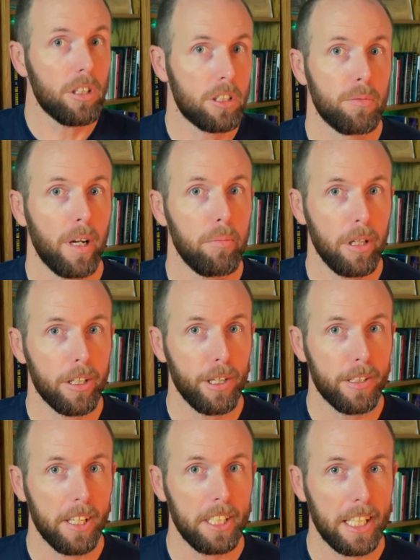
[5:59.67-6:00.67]
may be a
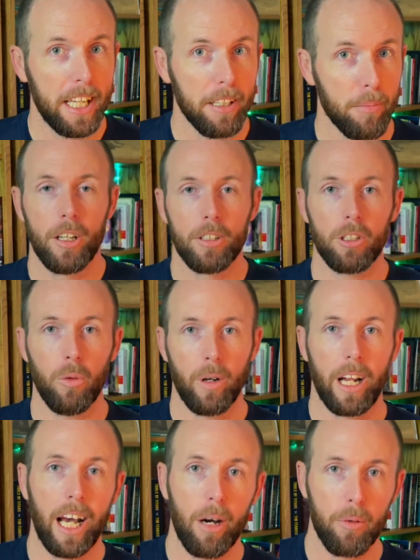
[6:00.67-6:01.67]
good thing to get them. So
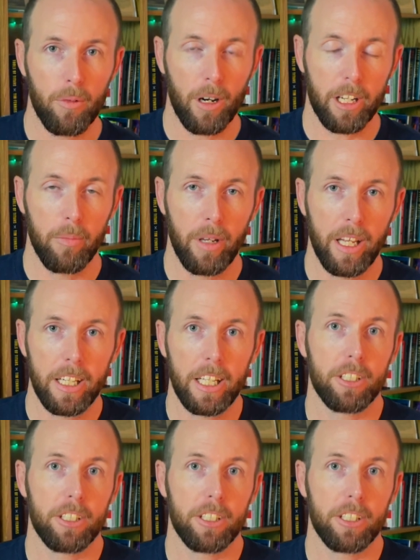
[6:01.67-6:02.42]
what I would recommend is